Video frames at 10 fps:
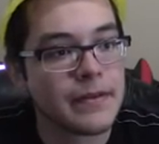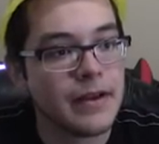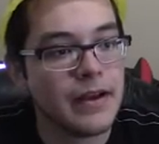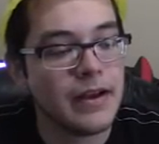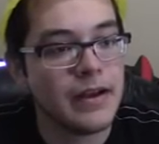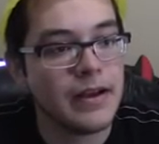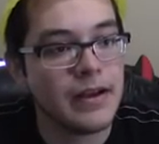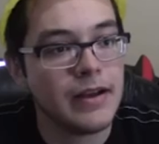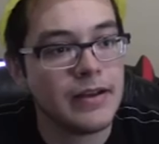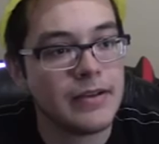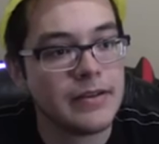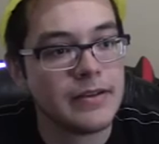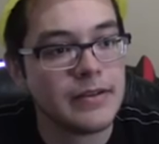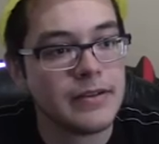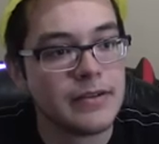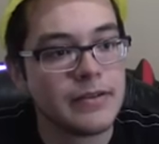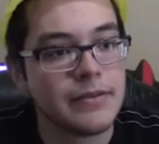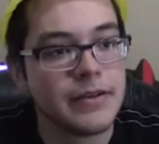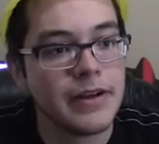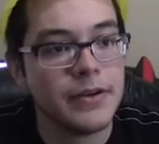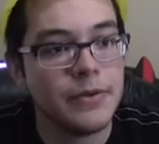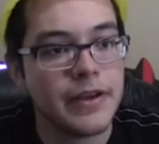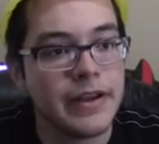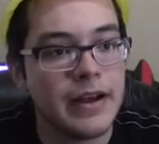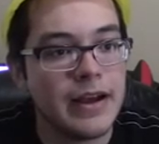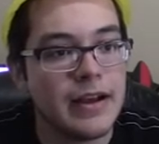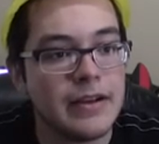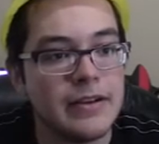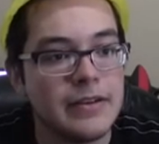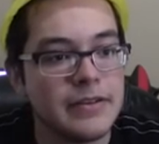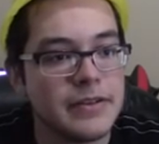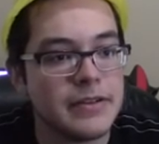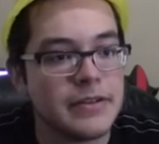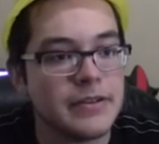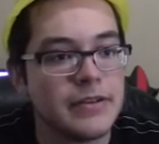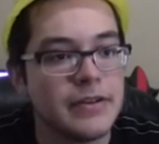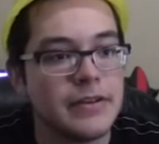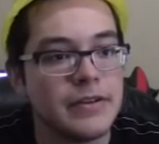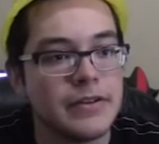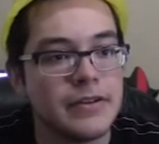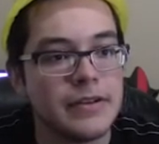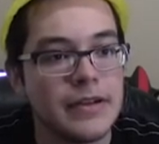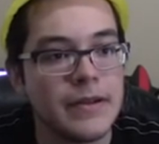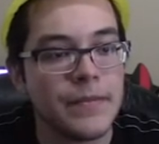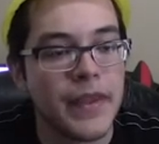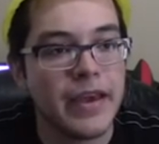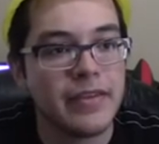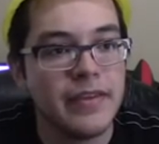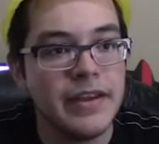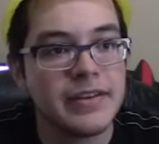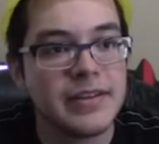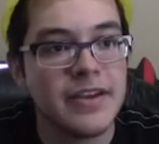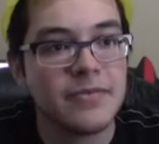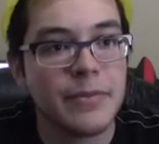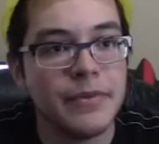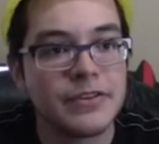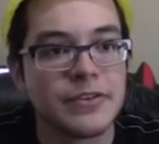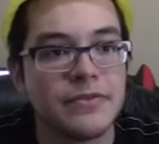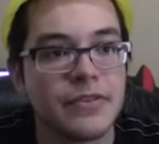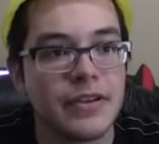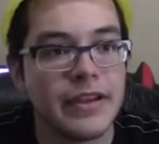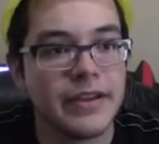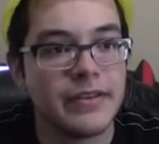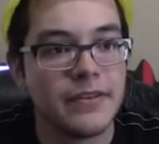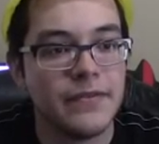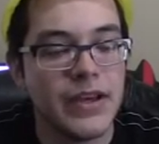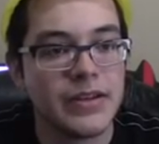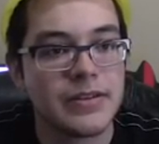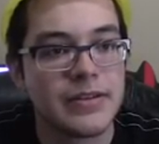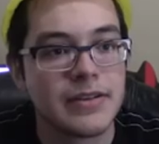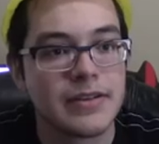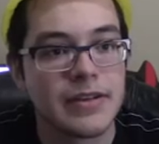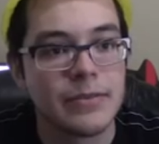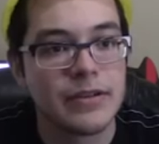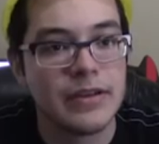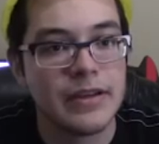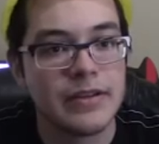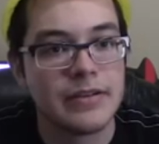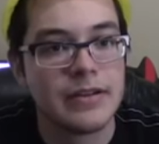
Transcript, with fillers: Uh, did I do that? Ah! Ugh. I need to save my mushroom for, like, the fish, because I'm gonna get...